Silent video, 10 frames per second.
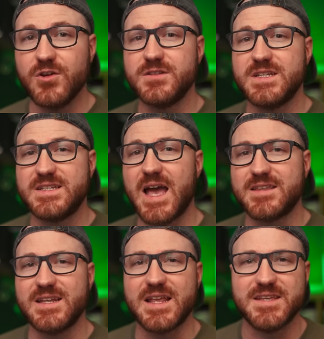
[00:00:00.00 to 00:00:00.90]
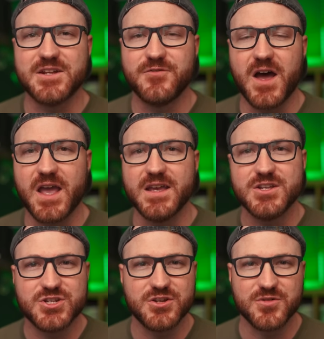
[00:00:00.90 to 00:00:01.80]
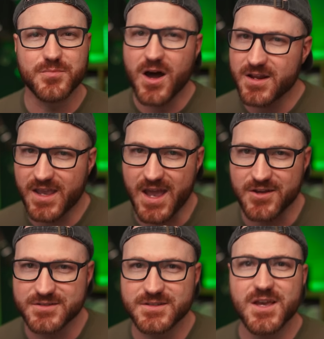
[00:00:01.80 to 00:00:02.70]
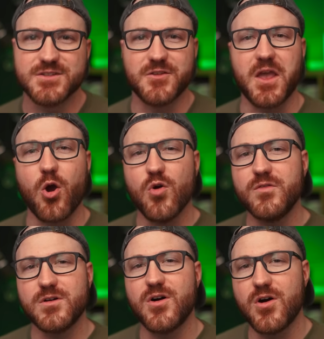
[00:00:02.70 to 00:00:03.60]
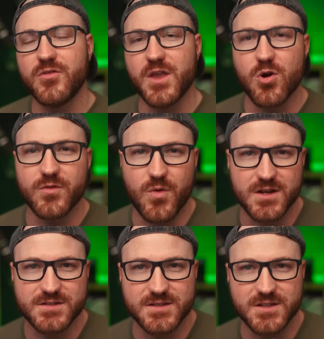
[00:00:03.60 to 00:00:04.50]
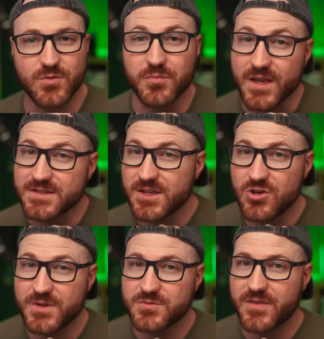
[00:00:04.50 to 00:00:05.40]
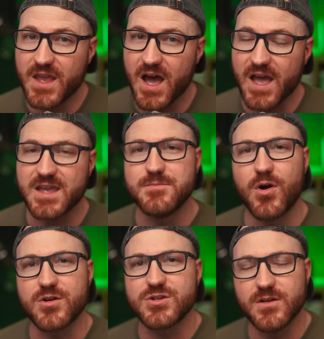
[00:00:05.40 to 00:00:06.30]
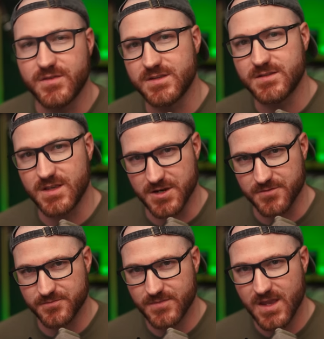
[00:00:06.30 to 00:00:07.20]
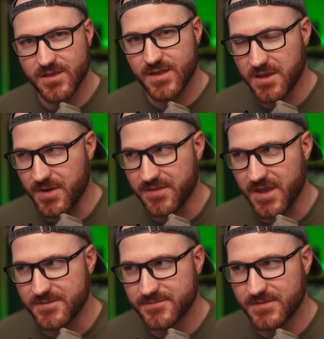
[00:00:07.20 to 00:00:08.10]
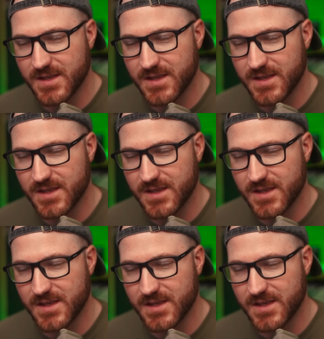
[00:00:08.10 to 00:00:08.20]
couldn't detect and identify cheater bot accounts, so they overhauled the Overwatch system, replacing humans with AI in March of this year. Think about that.